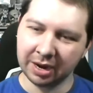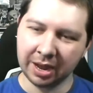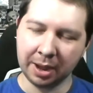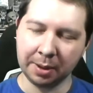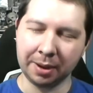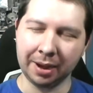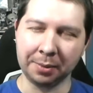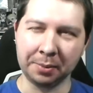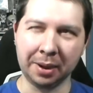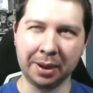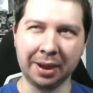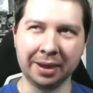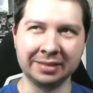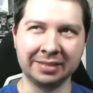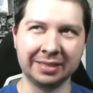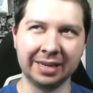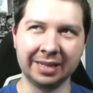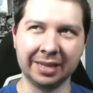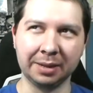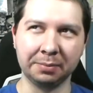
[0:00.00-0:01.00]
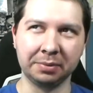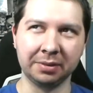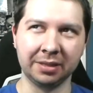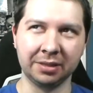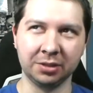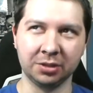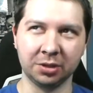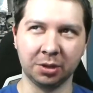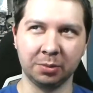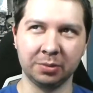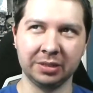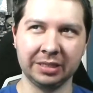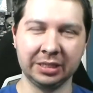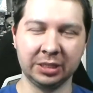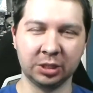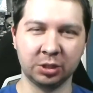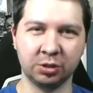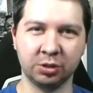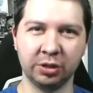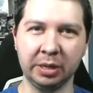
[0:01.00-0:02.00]
I I say that, but then there's always these
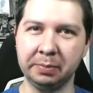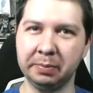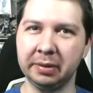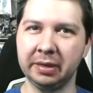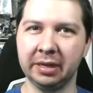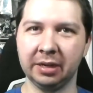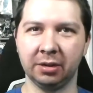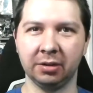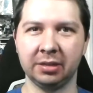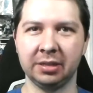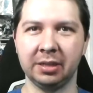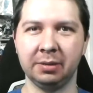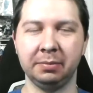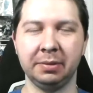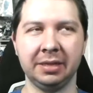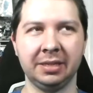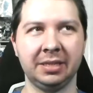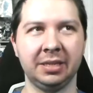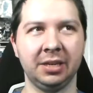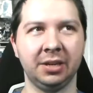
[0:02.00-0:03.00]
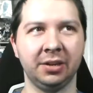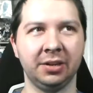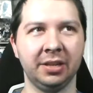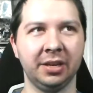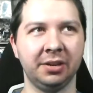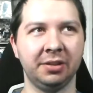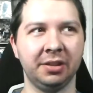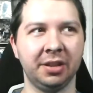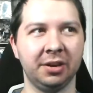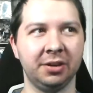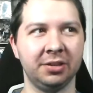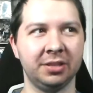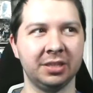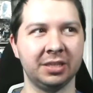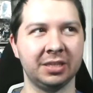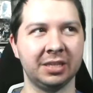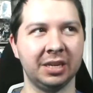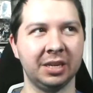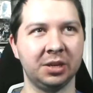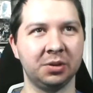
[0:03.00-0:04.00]
creepy little tidbits here and there that are
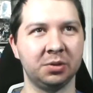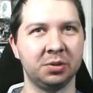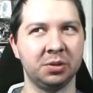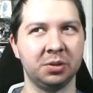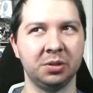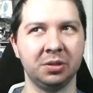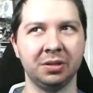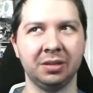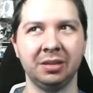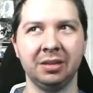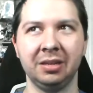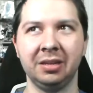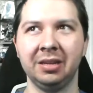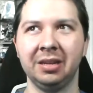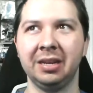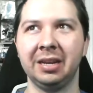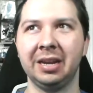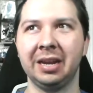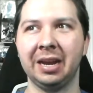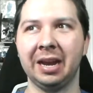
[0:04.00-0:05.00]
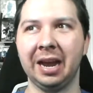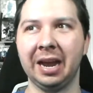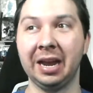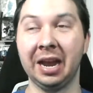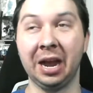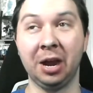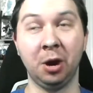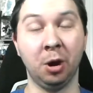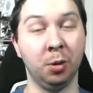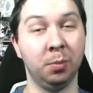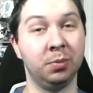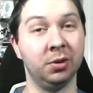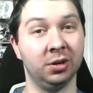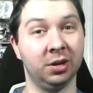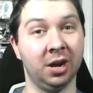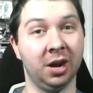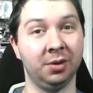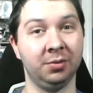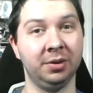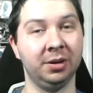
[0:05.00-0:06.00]
just like, I I hope they're
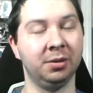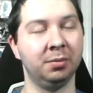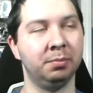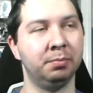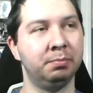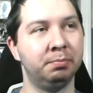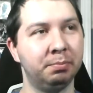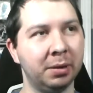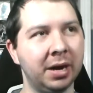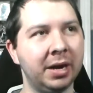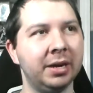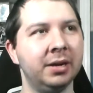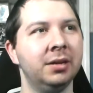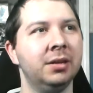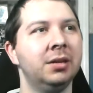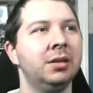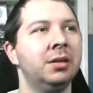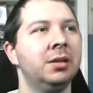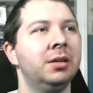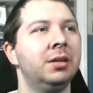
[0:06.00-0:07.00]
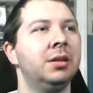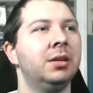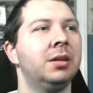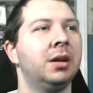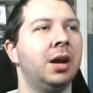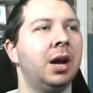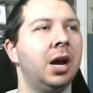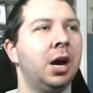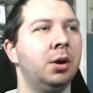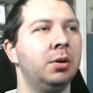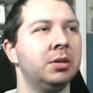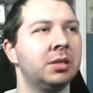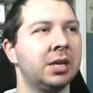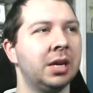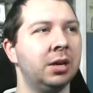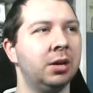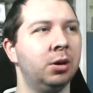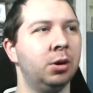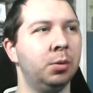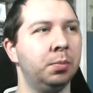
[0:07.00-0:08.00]
not real, but I always
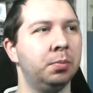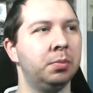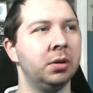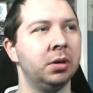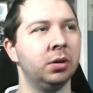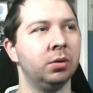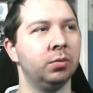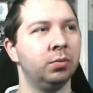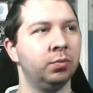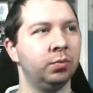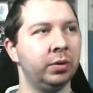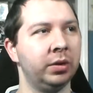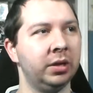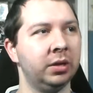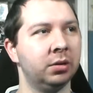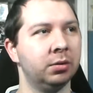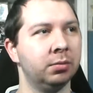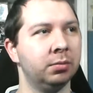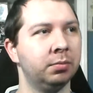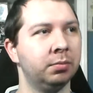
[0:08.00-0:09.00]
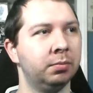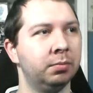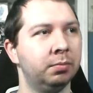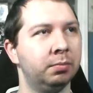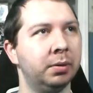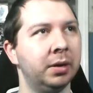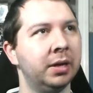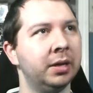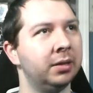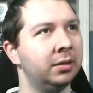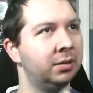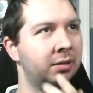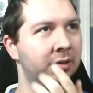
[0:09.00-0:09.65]
kind of hope they're real, but.